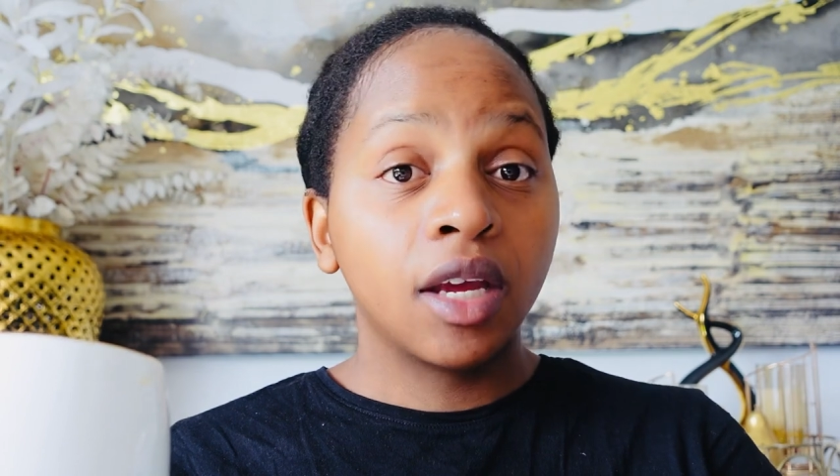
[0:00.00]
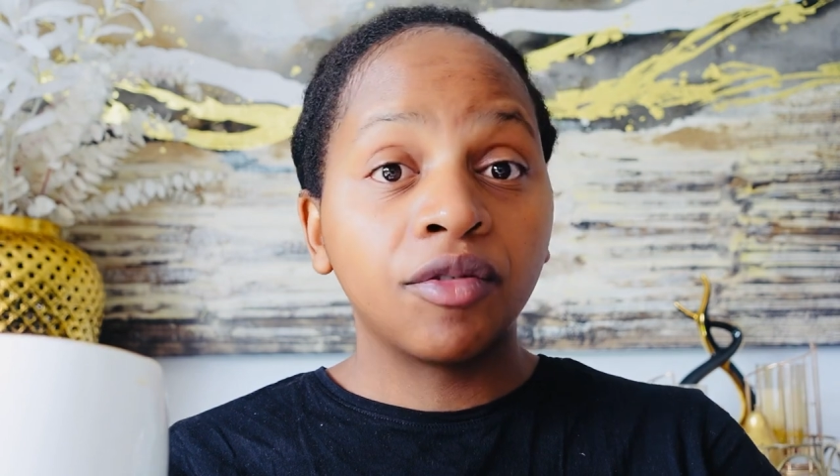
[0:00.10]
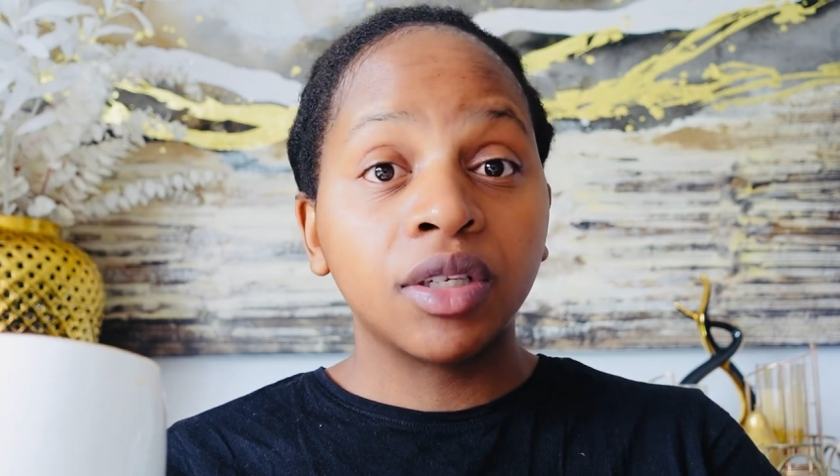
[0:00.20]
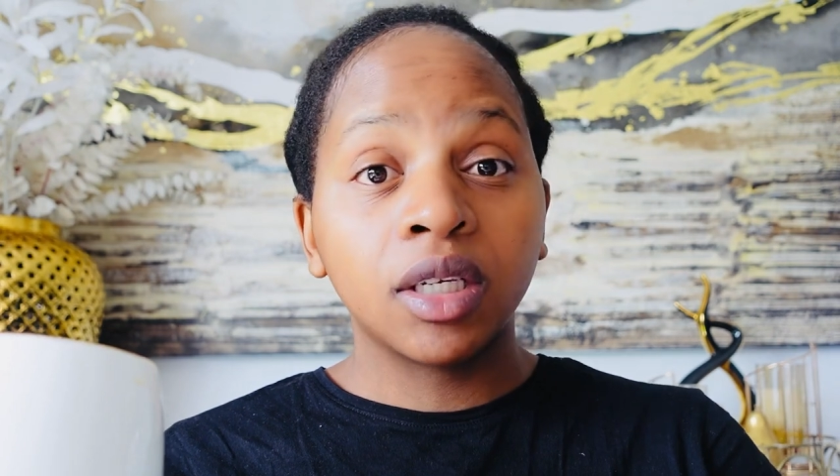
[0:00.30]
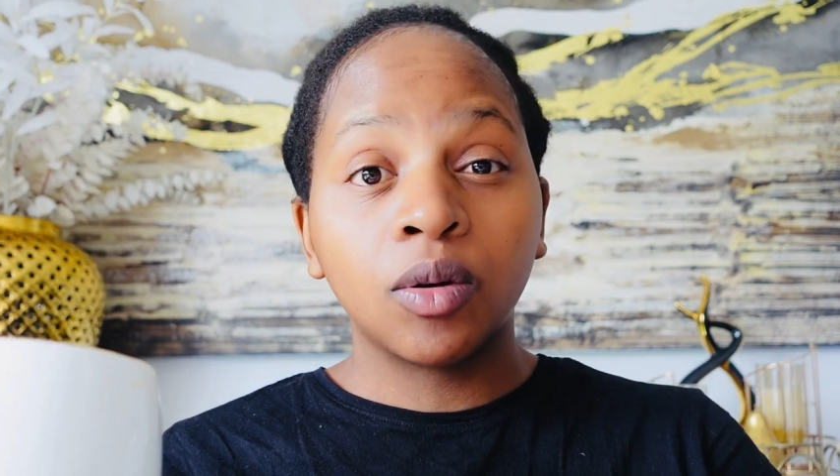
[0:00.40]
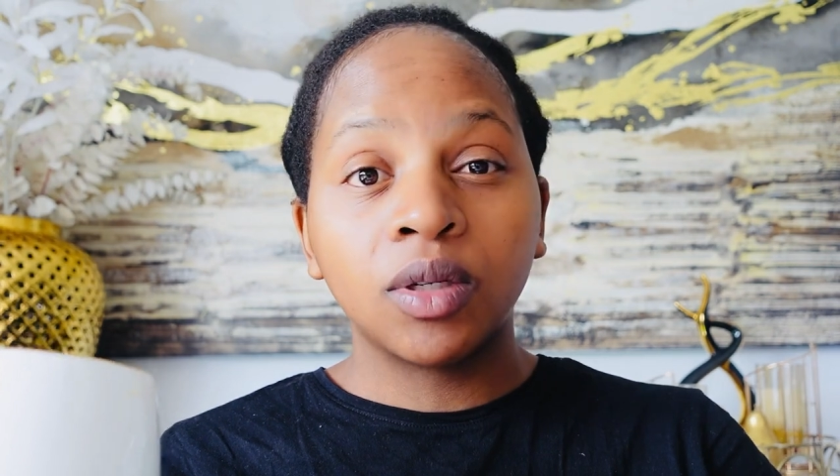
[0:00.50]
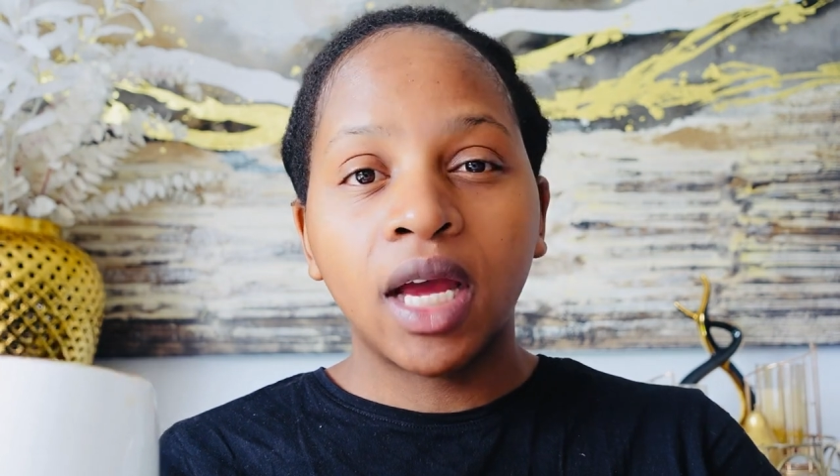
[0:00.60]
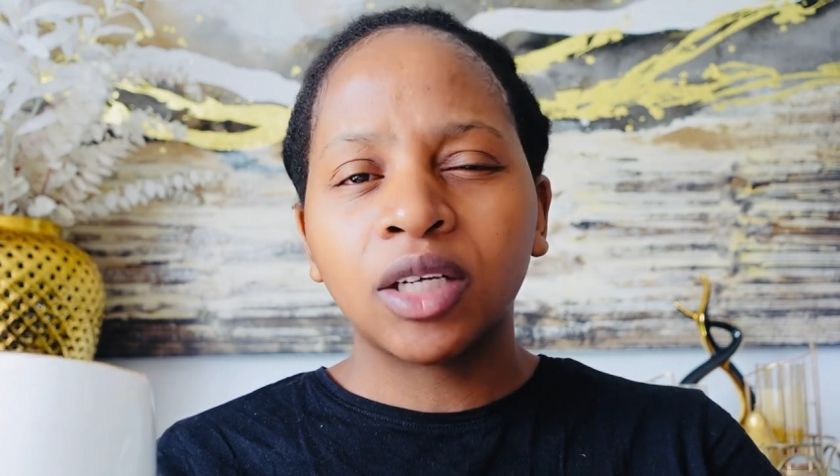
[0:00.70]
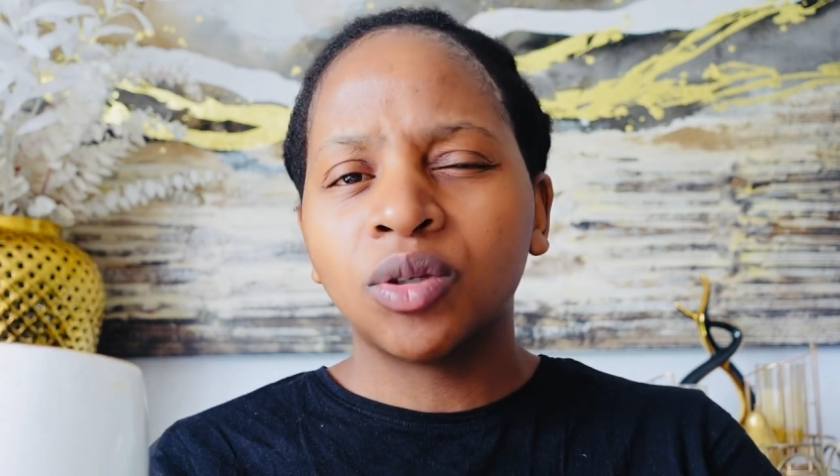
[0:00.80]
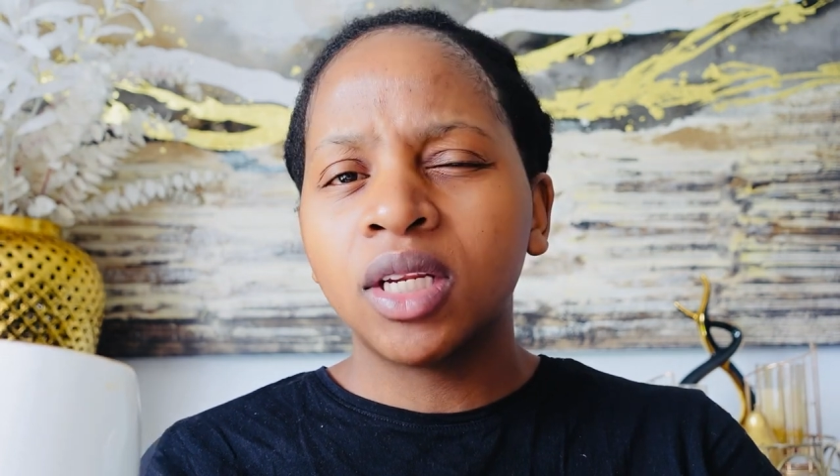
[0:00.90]
every single day
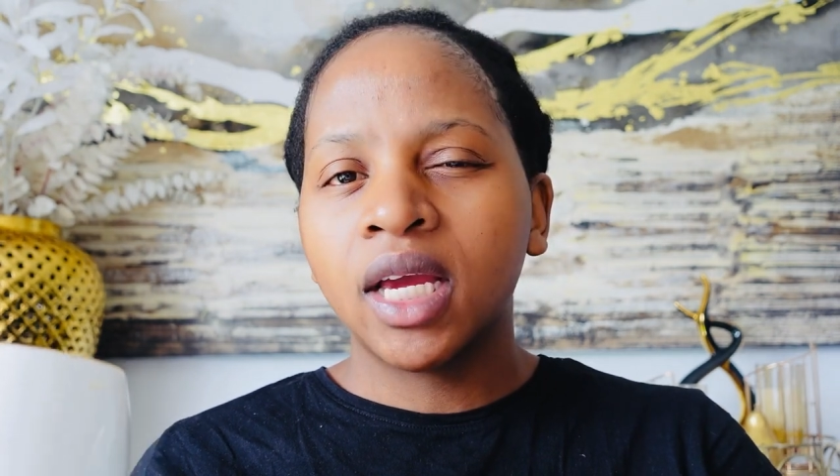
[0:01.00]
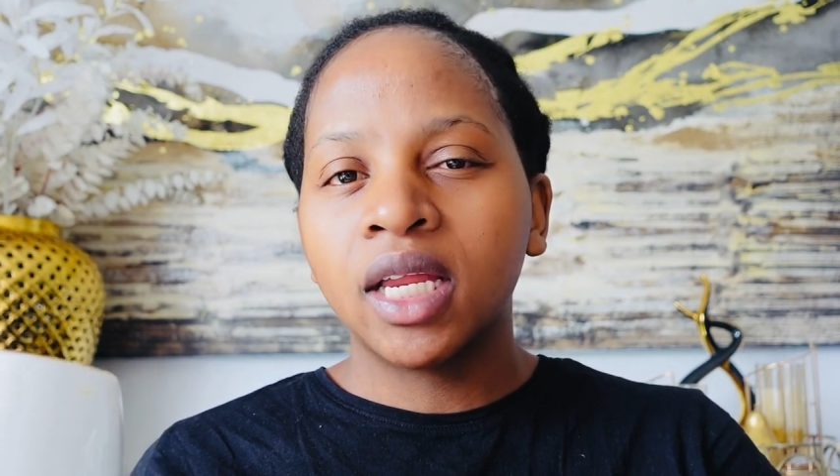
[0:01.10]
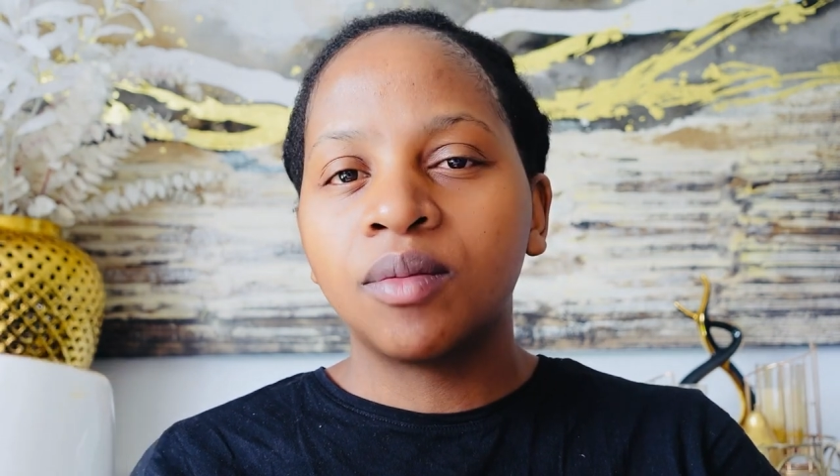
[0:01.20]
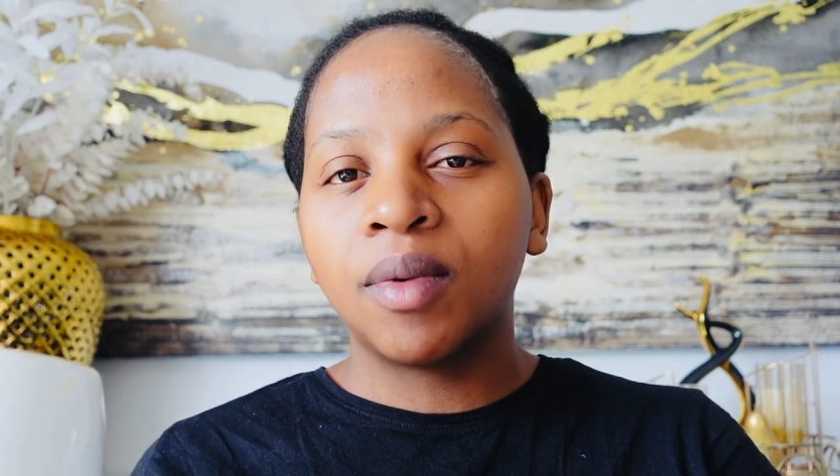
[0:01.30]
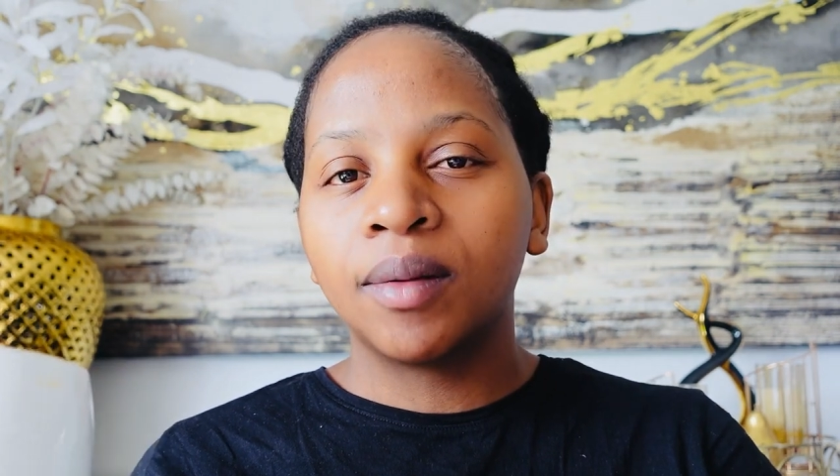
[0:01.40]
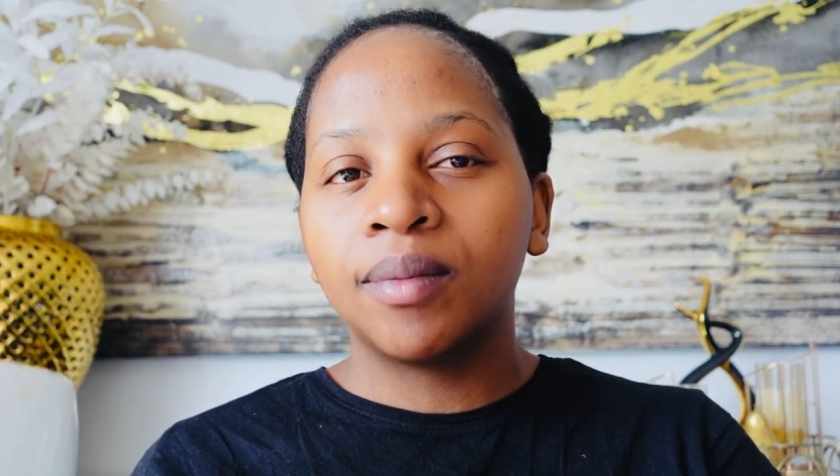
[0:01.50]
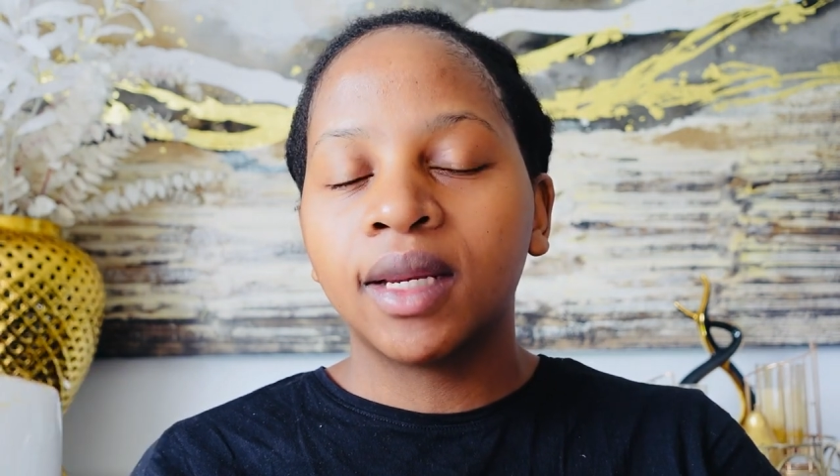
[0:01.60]
i actually add my